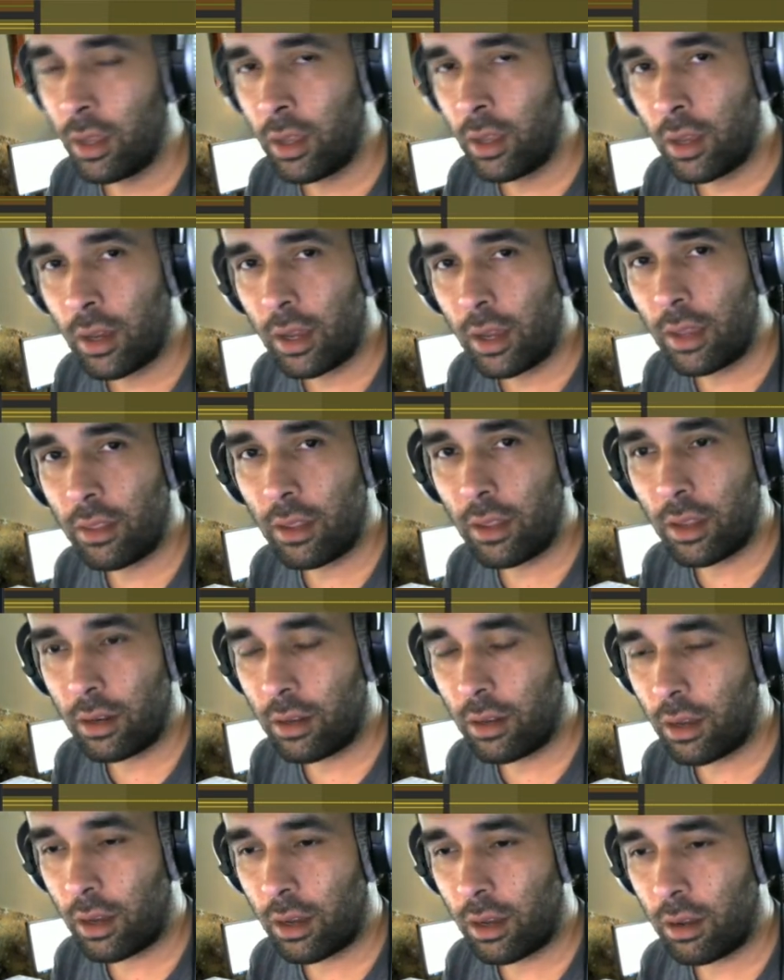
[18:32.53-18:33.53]
and
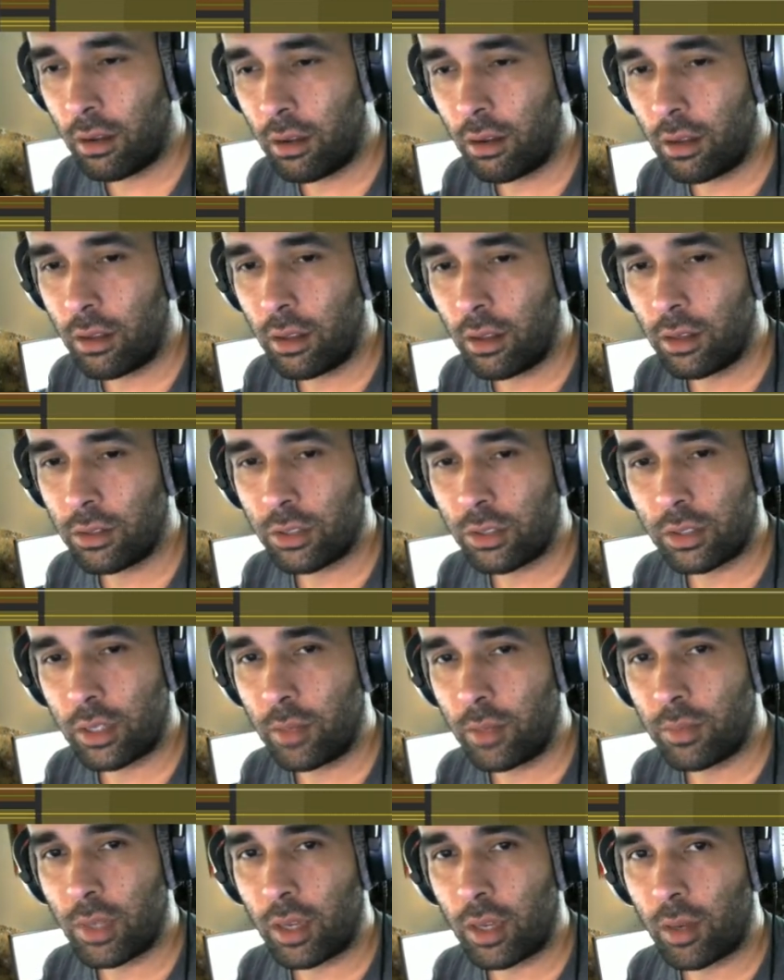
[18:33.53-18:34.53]
then just
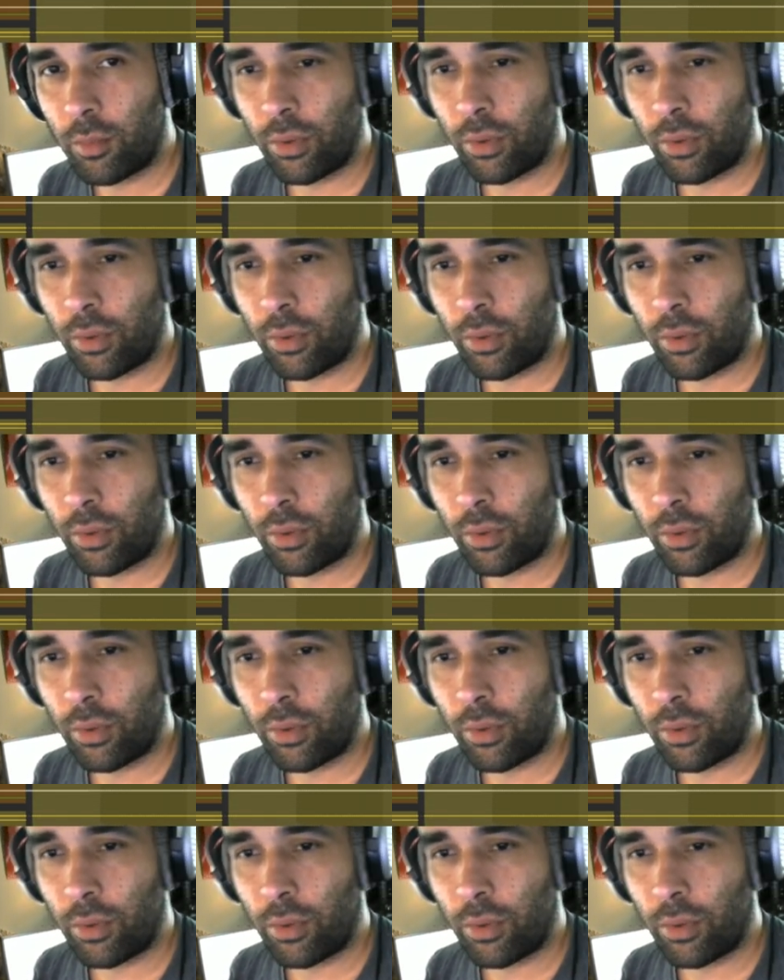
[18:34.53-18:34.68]
keep taking